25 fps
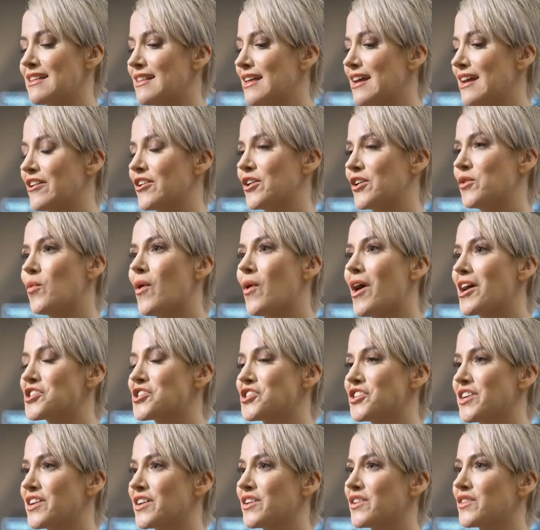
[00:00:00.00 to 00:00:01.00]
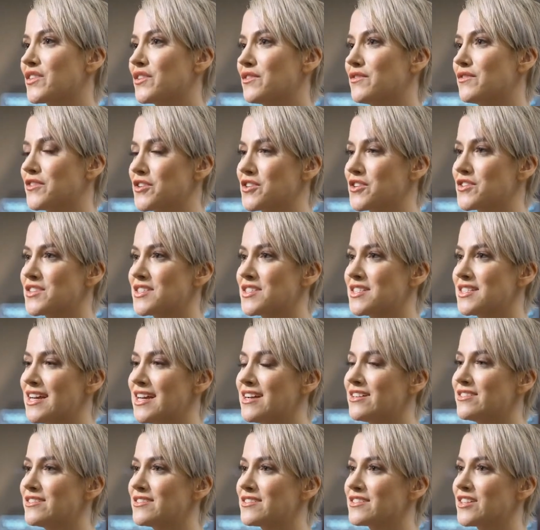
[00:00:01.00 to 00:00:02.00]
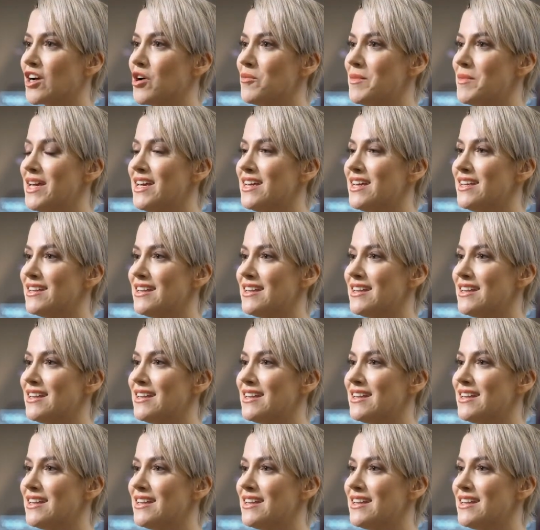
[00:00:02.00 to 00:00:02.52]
sitting there and watching the first sales come